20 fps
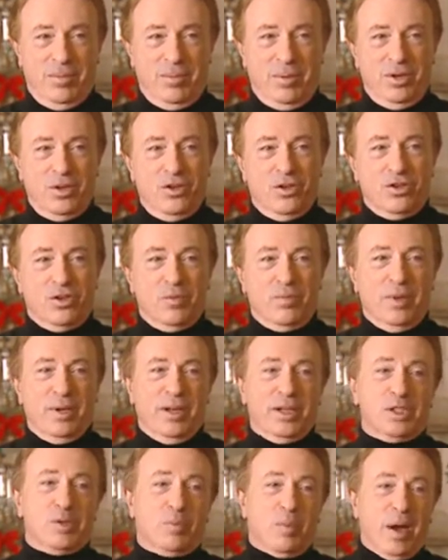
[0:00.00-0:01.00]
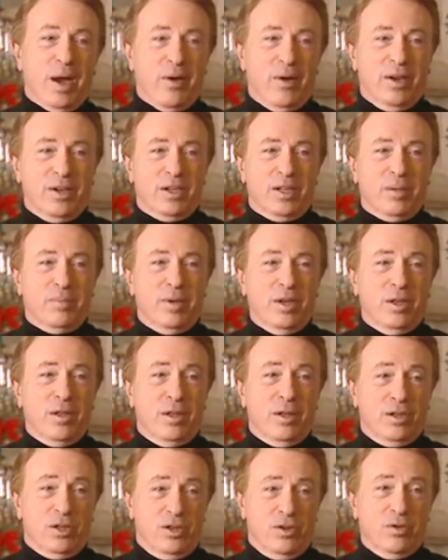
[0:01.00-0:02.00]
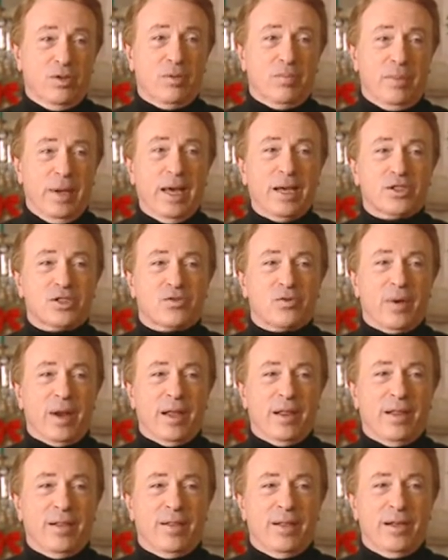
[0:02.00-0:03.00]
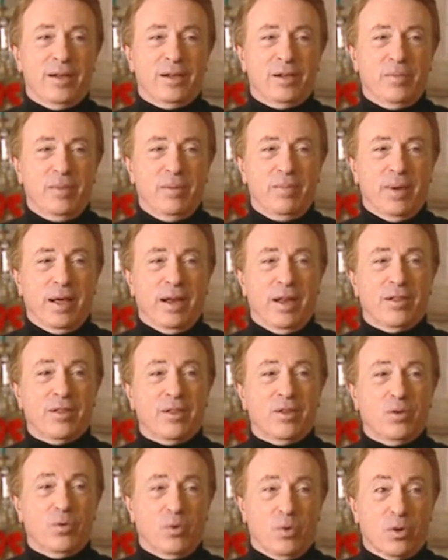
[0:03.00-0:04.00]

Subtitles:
But you should be aspiring to do the best rather than to be better than the